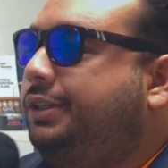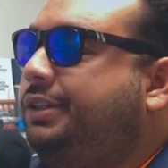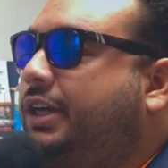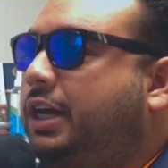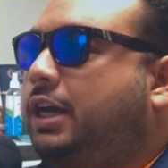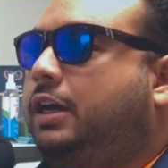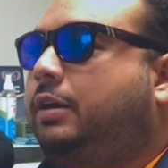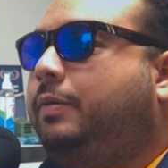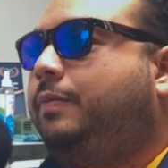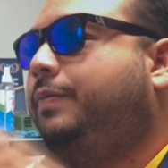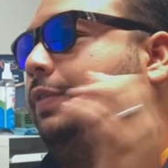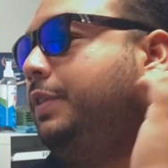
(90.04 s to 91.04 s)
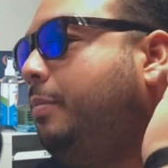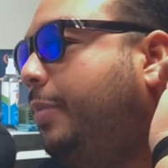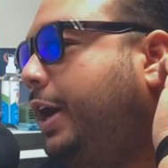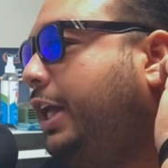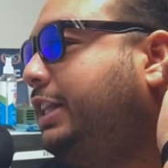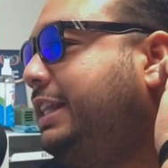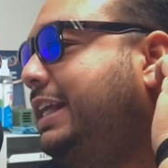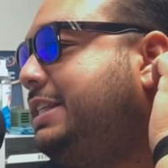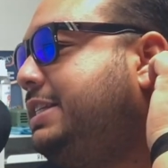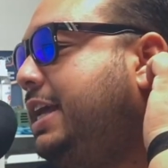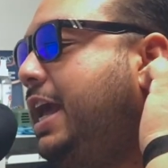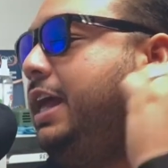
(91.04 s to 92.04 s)
But let's
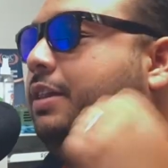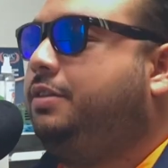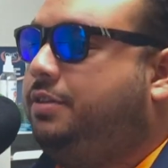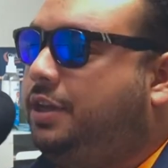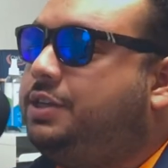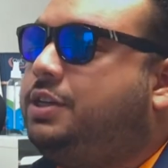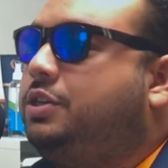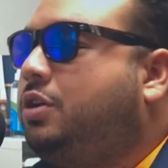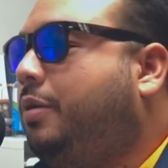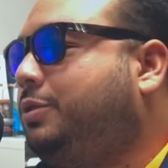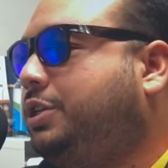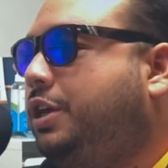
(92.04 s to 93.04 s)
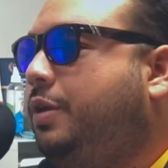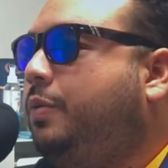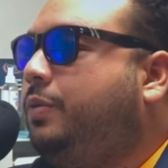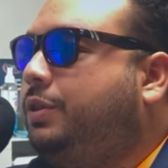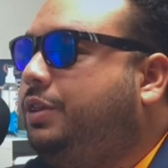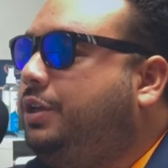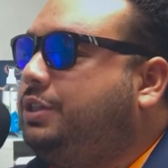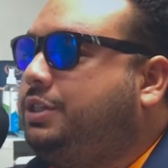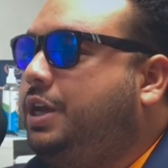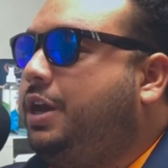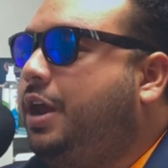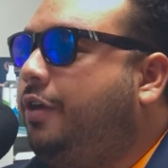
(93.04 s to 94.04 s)
say this is obviously with this
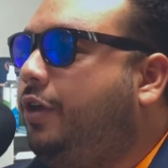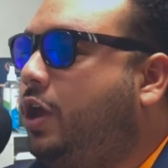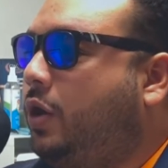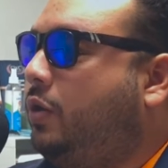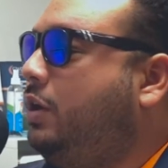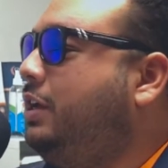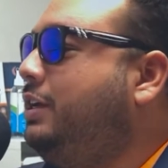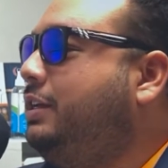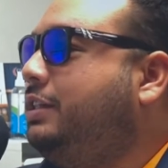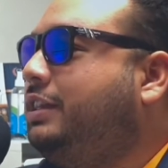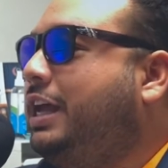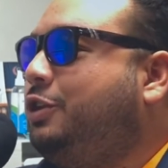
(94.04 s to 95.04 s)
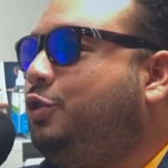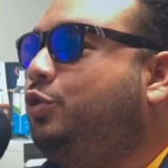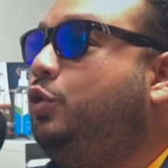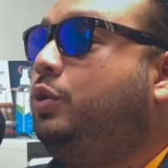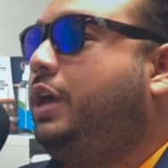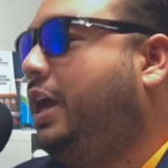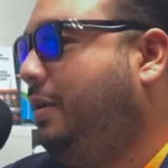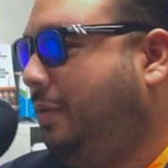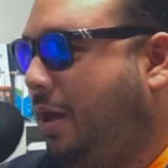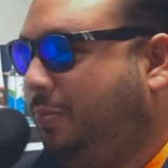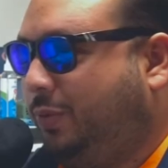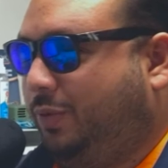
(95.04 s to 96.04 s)
scenario that you do get
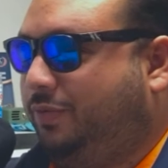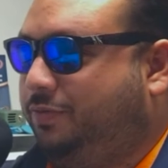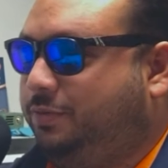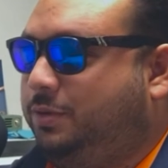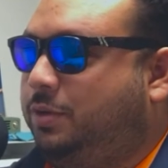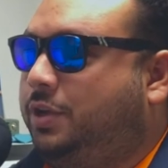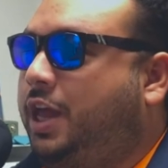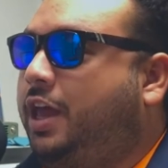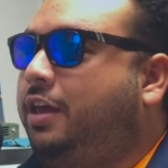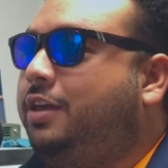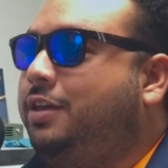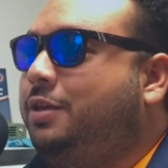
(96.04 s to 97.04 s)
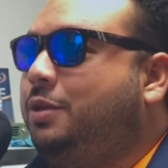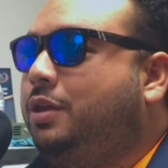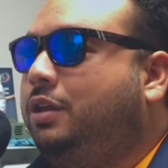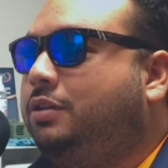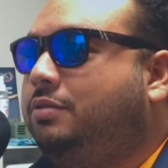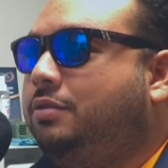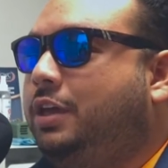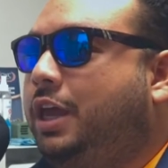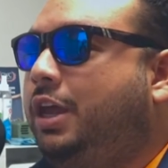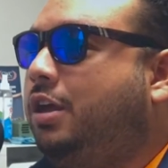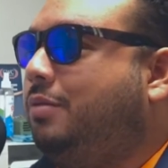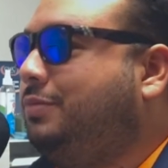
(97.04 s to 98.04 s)
approved, okay?
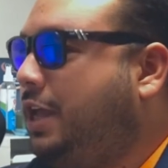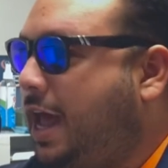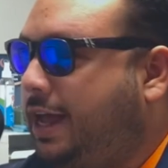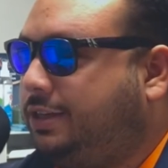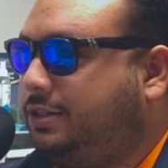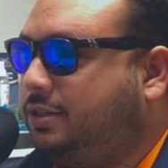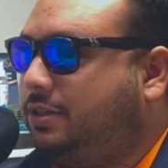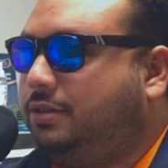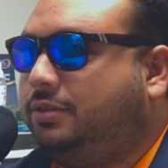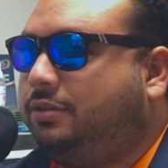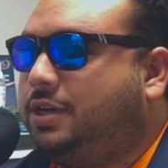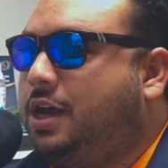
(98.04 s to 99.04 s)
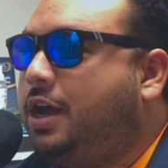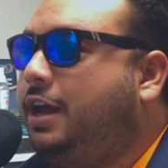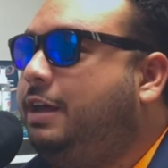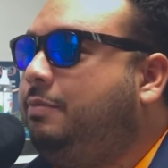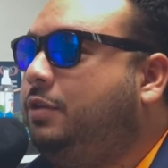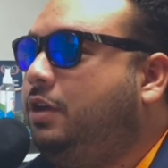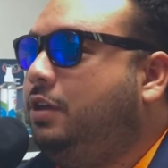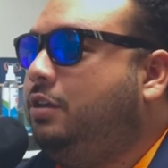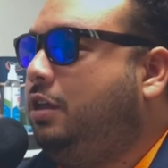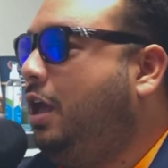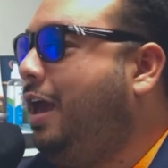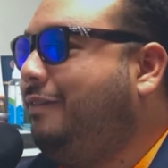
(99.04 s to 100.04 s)
Income tax time,
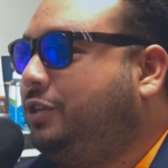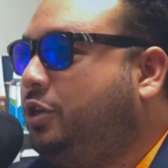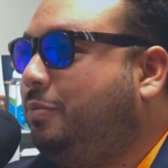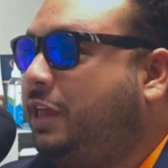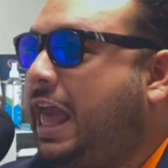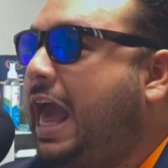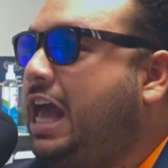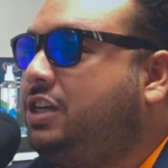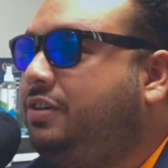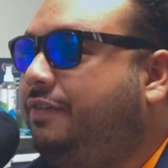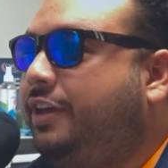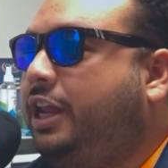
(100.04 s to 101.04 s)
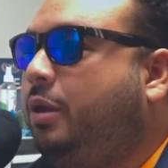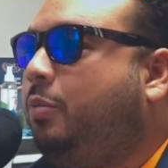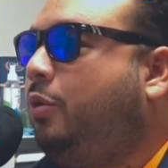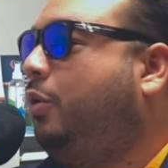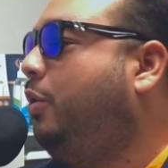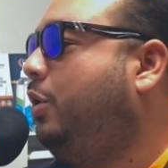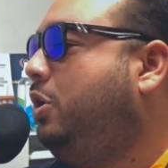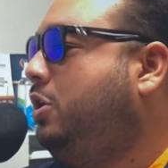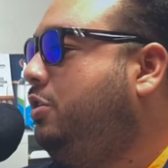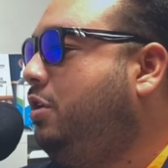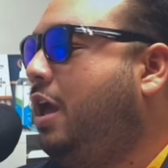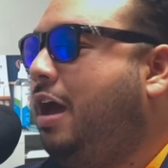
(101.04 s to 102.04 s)
you have some cash available,
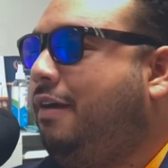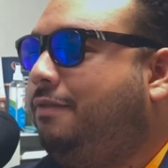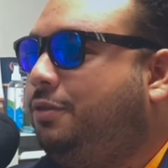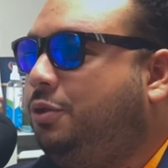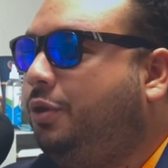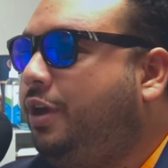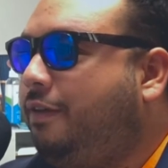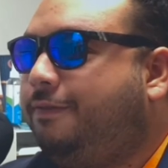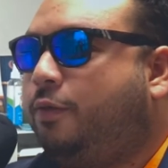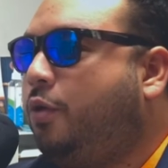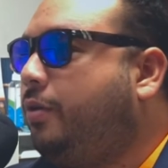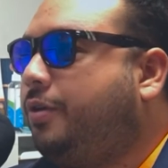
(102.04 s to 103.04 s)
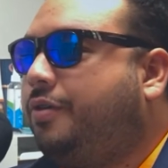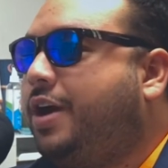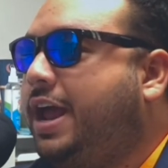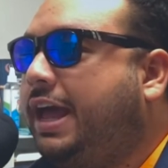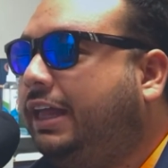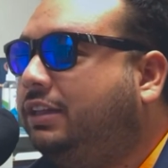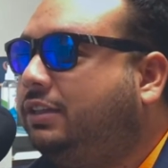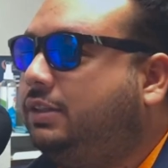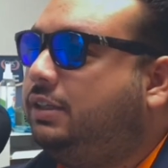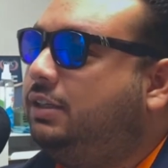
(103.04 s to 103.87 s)
you have $3-4 grand,